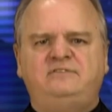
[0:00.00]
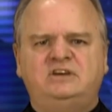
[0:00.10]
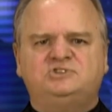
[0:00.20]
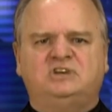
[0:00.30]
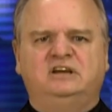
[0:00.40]

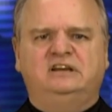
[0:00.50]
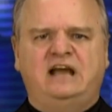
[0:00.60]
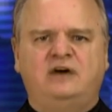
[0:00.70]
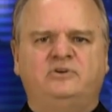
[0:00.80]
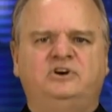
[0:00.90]
has
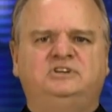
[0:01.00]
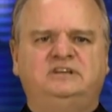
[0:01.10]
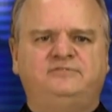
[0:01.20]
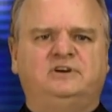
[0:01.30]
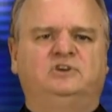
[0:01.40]
encountered
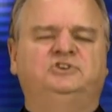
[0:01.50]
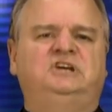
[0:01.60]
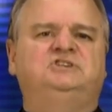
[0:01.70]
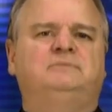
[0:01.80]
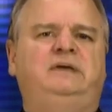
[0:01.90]

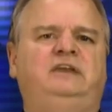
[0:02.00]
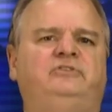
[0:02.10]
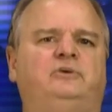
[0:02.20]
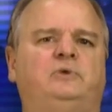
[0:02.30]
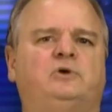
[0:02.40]
difficulties in meeting
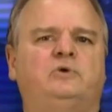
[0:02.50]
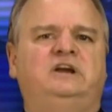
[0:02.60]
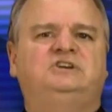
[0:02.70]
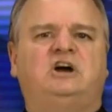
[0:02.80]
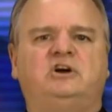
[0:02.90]
their recruiting
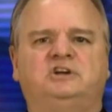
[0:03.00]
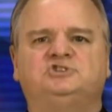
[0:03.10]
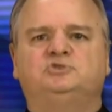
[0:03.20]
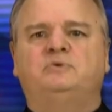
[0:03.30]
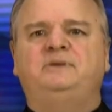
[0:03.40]
targets.
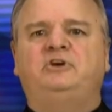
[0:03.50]
To a mere